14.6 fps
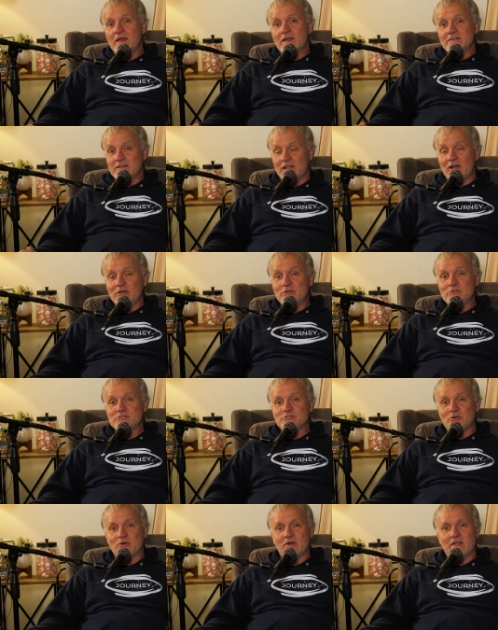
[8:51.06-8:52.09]
tell a new
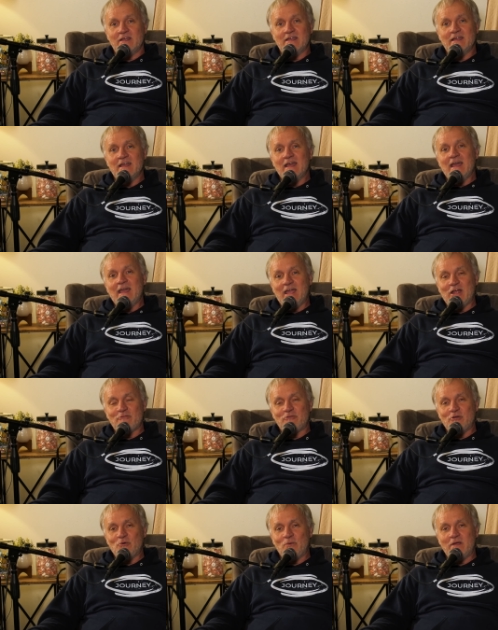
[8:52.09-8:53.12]
story
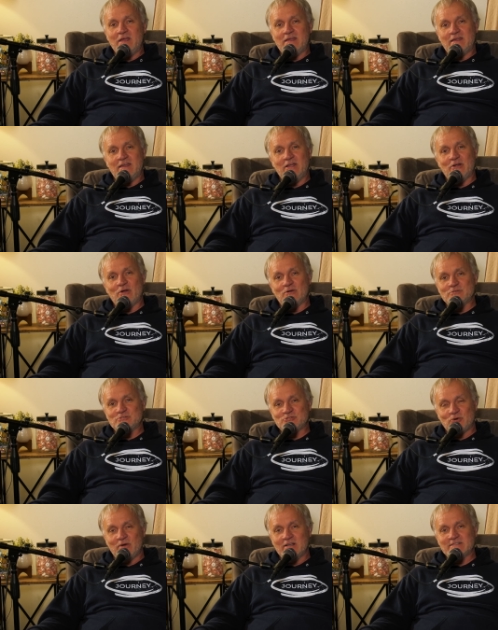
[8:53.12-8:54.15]
every week here on
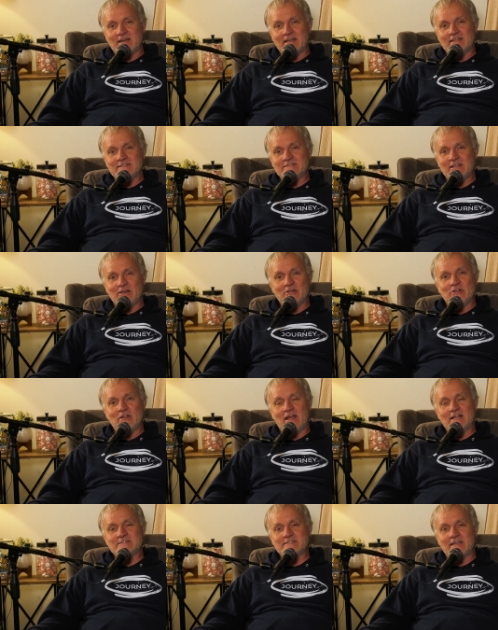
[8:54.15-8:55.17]
Stories I Didn't Tell
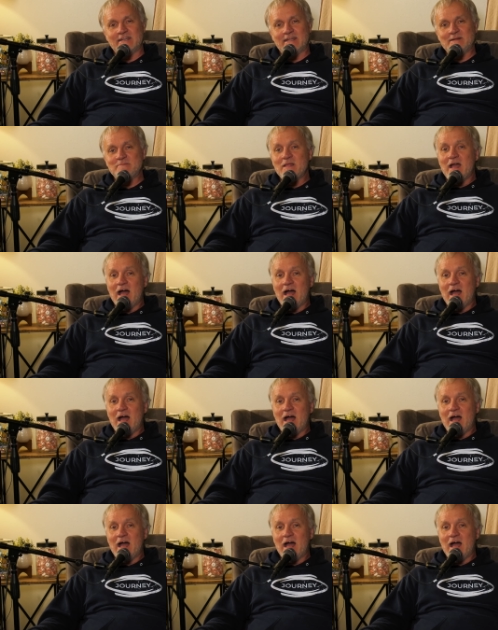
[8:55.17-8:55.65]
Last Sunday.